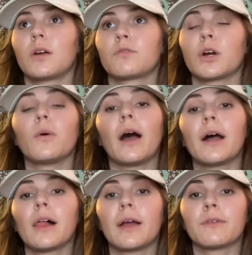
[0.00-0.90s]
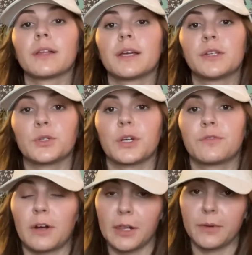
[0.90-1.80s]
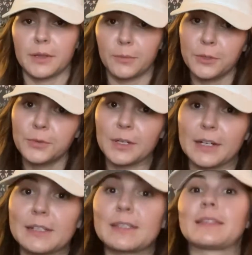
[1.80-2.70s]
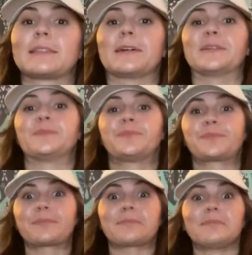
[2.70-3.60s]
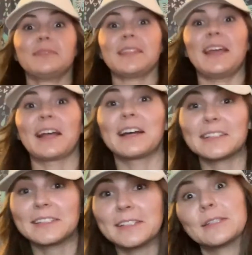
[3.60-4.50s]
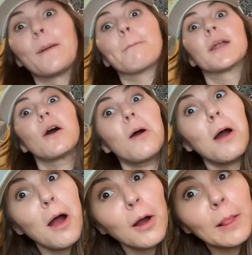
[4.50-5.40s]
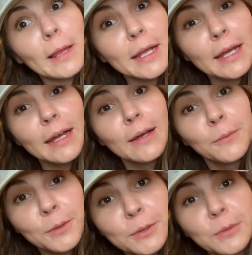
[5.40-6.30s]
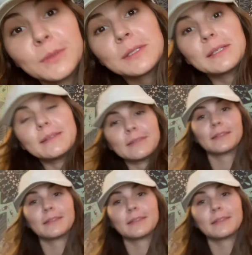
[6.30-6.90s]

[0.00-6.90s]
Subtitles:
For a while I really enjoyed following the wound nurse, so I got to see some gnarly wounds.